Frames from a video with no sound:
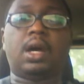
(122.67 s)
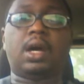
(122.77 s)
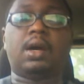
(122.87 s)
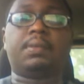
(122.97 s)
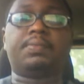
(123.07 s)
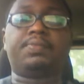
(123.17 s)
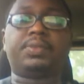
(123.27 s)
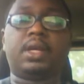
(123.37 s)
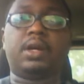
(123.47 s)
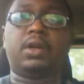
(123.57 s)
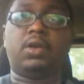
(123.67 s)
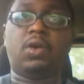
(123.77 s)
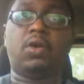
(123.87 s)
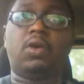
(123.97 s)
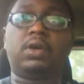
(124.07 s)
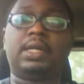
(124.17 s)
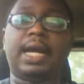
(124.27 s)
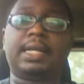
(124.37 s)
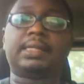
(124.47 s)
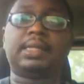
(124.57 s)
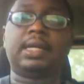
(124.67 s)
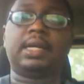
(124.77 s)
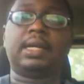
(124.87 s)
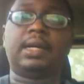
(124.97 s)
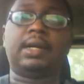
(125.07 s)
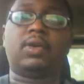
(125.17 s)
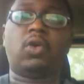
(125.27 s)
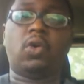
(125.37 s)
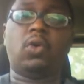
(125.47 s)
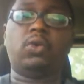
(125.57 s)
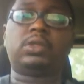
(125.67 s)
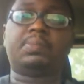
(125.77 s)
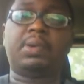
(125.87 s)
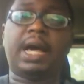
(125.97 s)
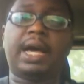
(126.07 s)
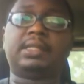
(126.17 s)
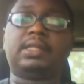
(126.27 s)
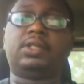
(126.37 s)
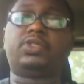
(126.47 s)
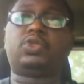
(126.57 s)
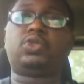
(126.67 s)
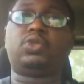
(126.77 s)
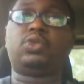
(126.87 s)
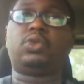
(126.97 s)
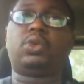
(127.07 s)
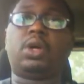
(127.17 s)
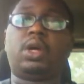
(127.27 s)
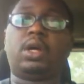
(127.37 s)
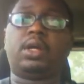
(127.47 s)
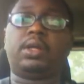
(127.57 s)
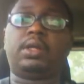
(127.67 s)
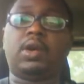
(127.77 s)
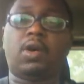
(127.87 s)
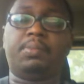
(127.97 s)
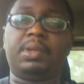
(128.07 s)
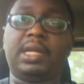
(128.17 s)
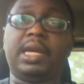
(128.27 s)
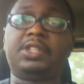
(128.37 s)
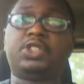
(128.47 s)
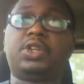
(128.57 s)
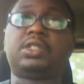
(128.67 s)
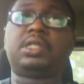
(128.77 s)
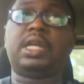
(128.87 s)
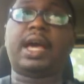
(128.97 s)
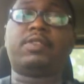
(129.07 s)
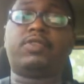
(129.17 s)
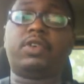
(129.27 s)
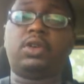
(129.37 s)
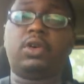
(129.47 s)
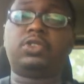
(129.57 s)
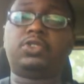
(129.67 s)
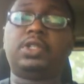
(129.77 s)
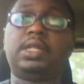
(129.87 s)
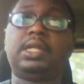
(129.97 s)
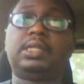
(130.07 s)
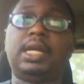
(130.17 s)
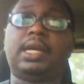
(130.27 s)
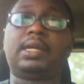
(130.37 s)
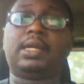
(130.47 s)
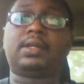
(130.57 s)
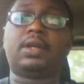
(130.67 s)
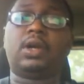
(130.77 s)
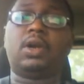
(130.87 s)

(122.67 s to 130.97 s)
a law that holds parties to the obligations they have voluntarily taken